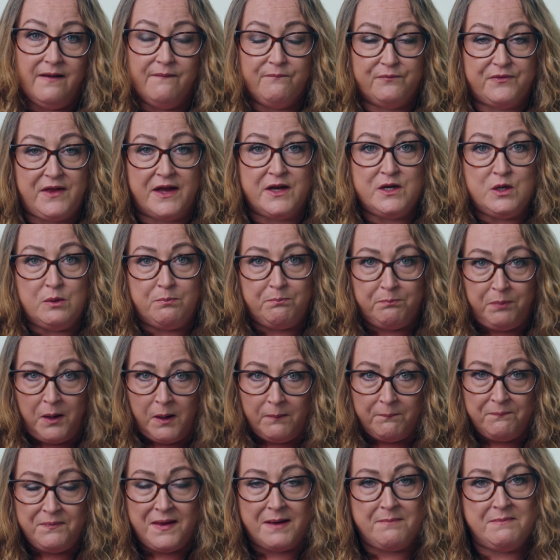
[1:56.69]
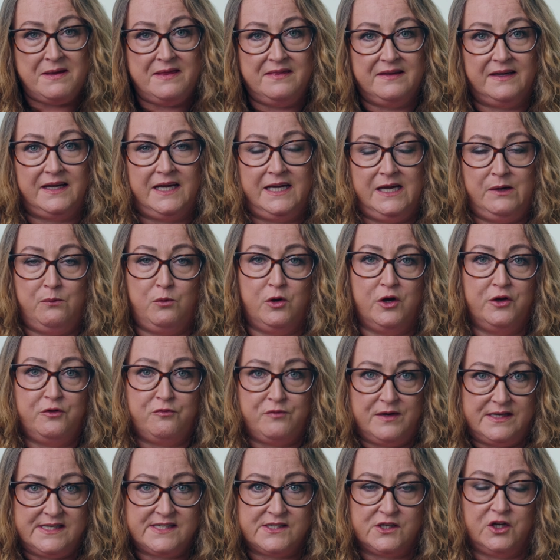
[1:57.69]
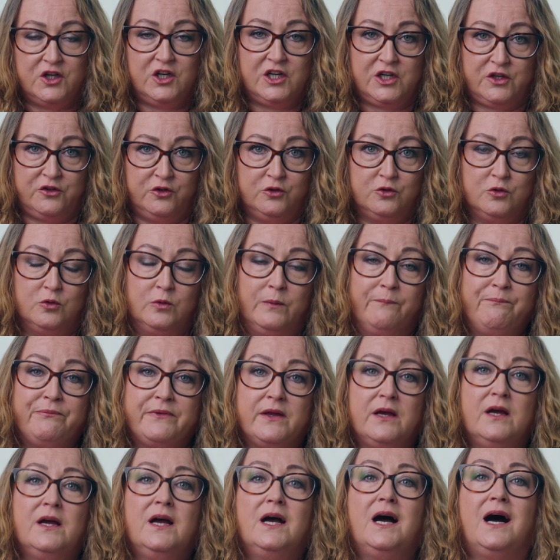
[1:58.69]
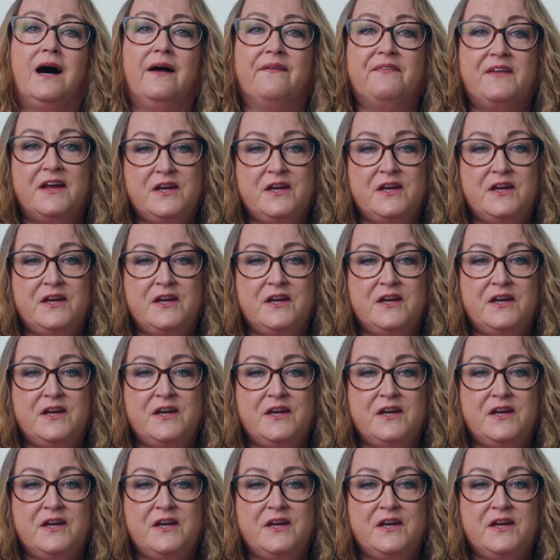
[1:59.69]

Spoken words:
Then you pop them in the keyword research tool, and